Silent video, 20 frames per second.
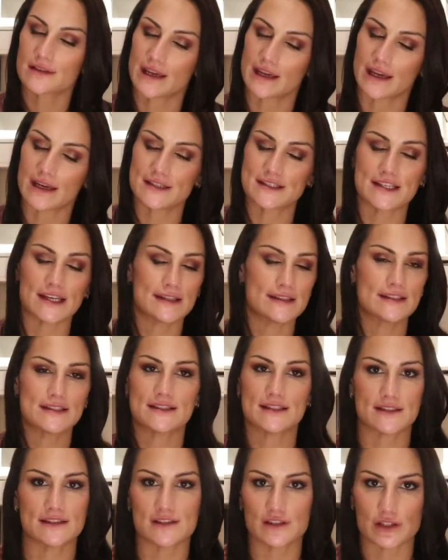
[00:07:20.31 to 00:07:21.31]
Like I said,
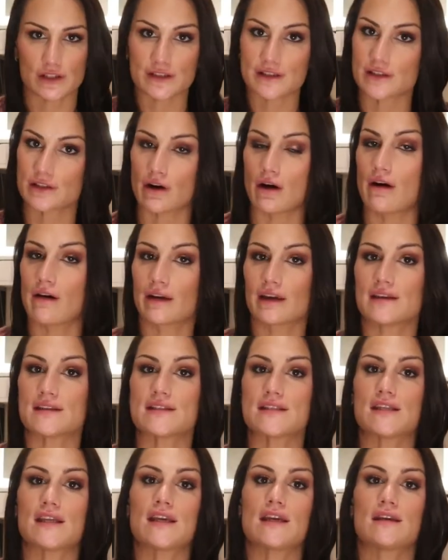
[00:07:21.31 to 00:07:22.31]
this isn't just an
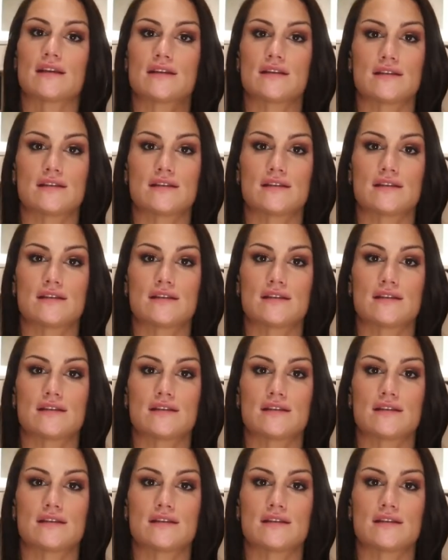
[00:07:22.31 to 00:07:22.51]
August thing.